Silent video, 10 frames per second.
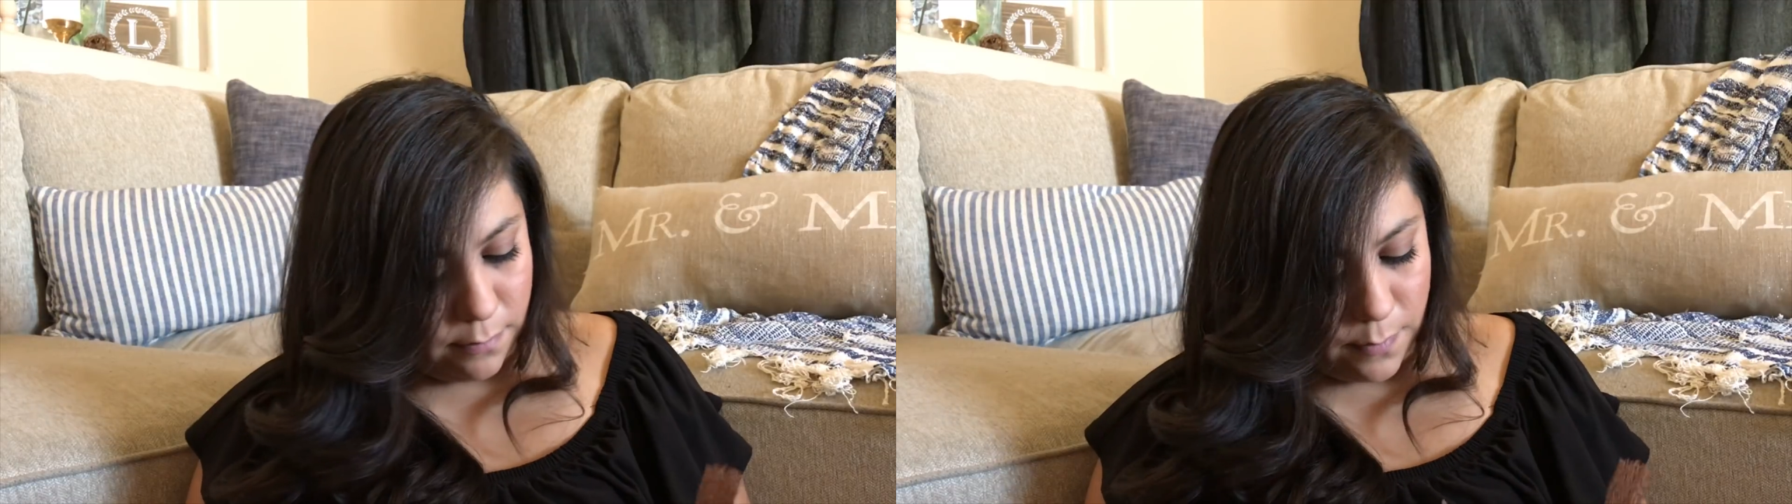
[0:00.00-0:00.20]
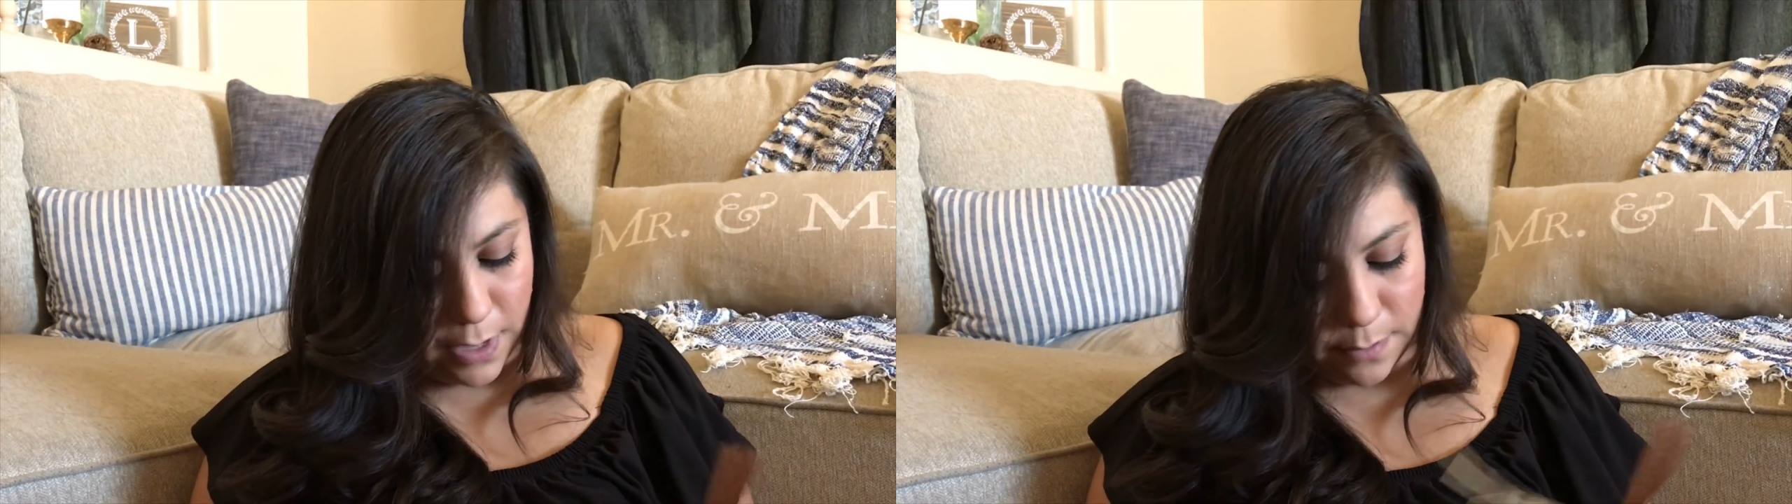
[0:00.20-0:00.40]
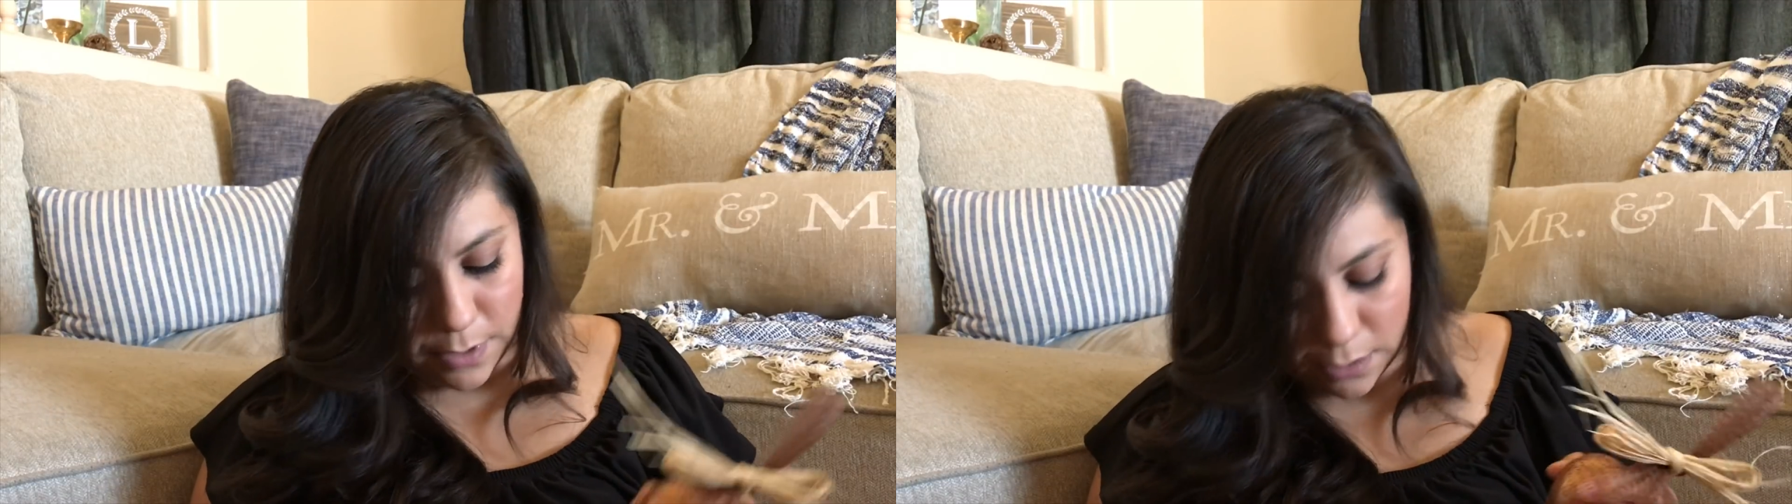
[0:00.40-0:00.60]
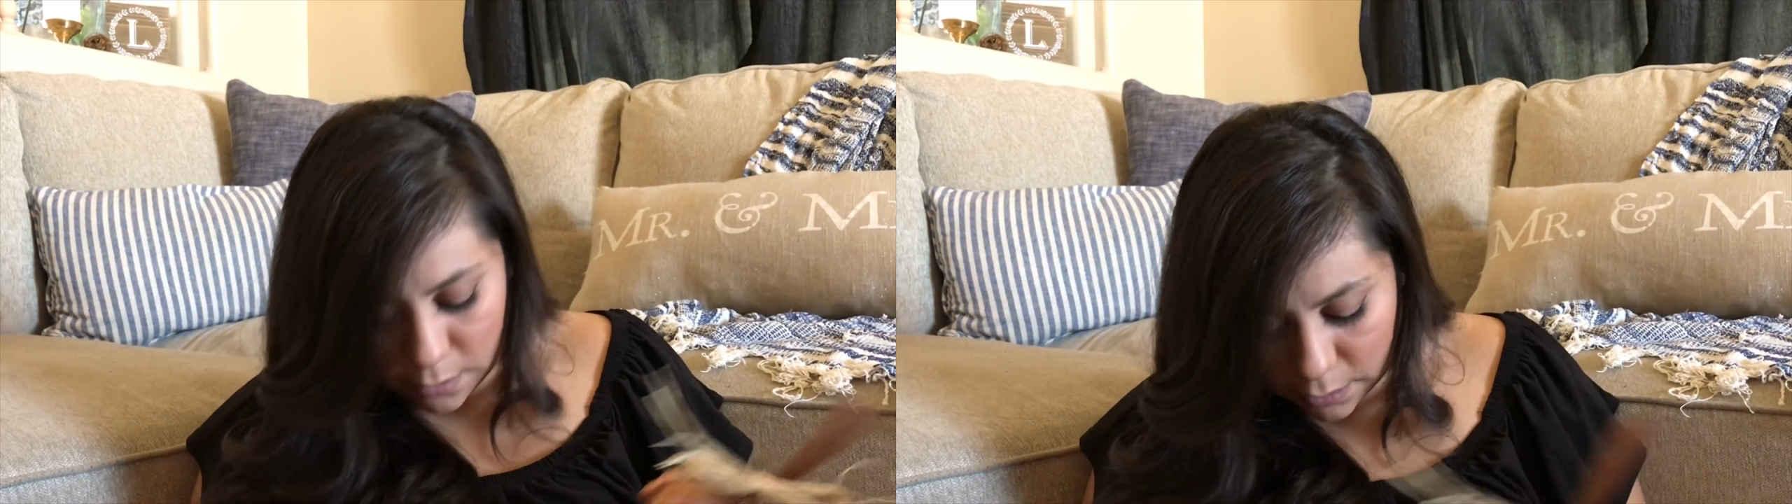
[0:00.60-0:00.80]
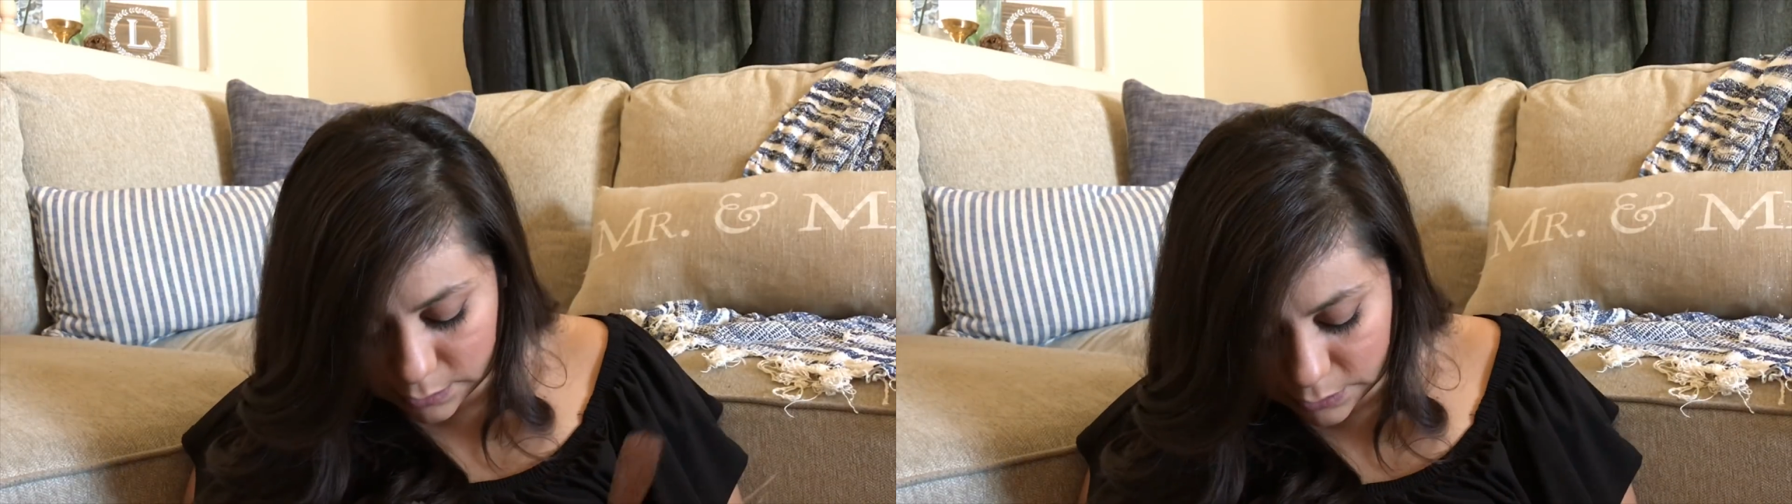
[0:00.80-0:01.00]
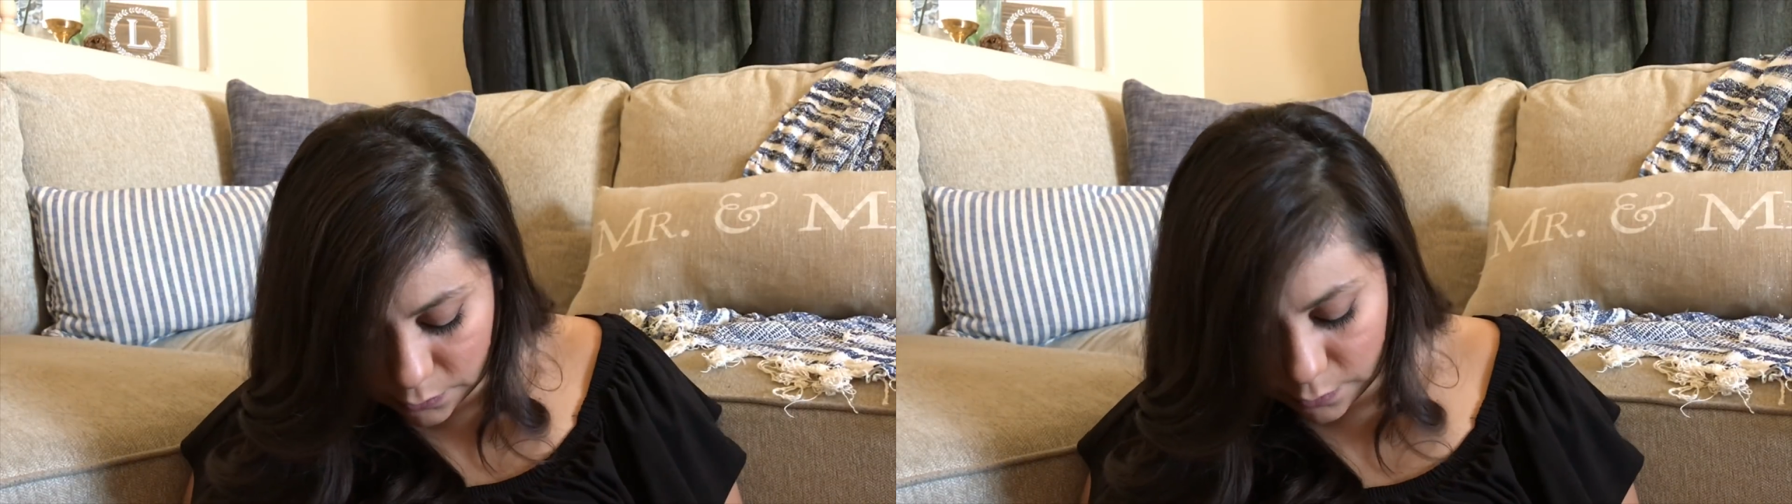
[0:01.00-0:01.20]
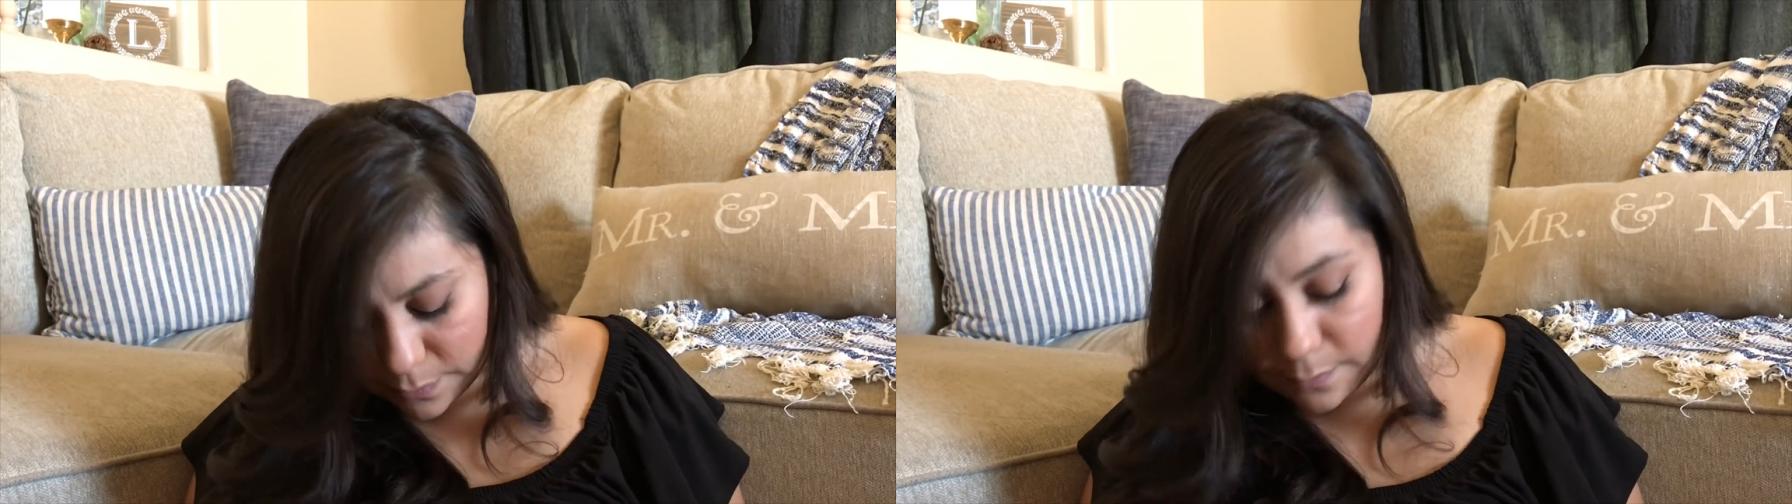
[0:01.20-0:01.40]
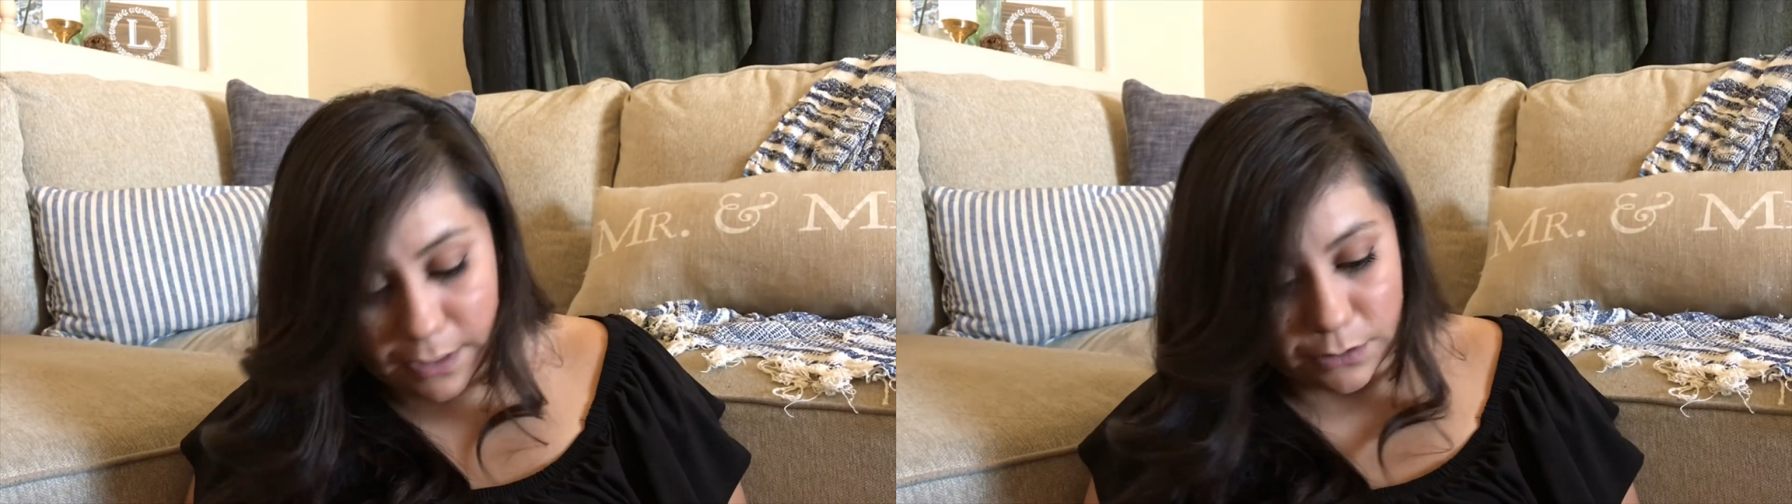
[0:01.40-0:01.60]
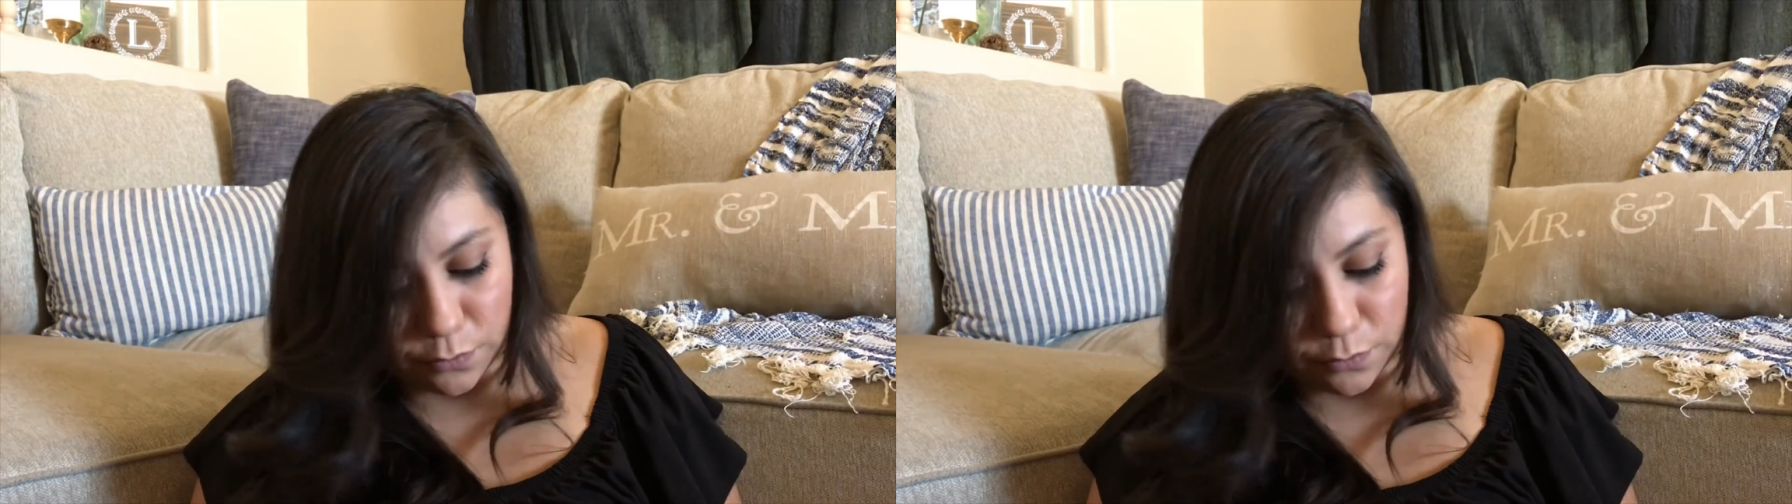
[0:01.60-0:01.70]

Maybe not, or maybe it's